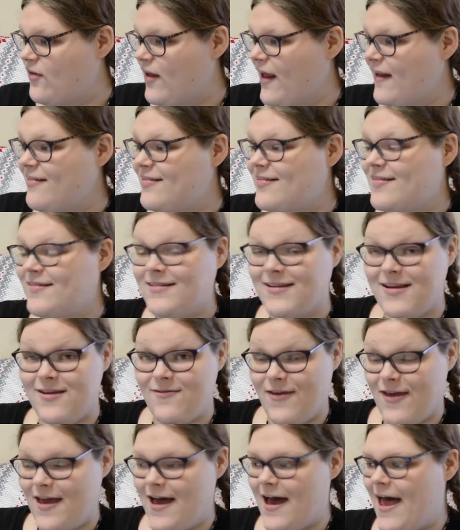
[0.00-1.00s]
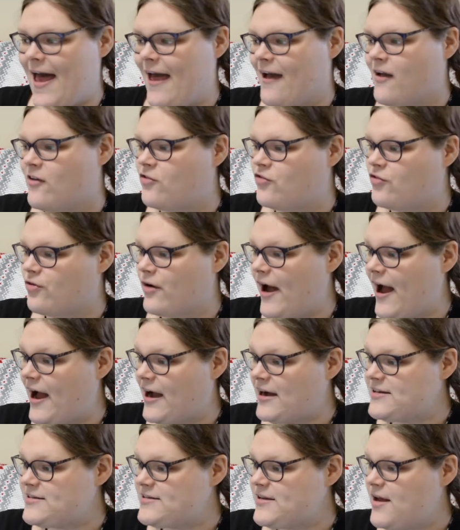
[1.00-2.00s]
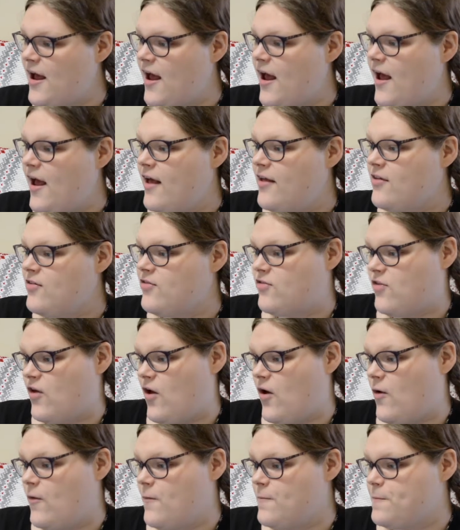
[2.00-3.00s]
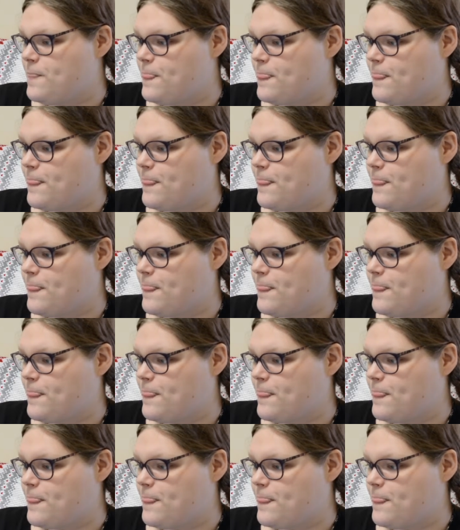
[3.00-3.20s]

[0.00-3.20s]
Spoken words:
and stevia extract. So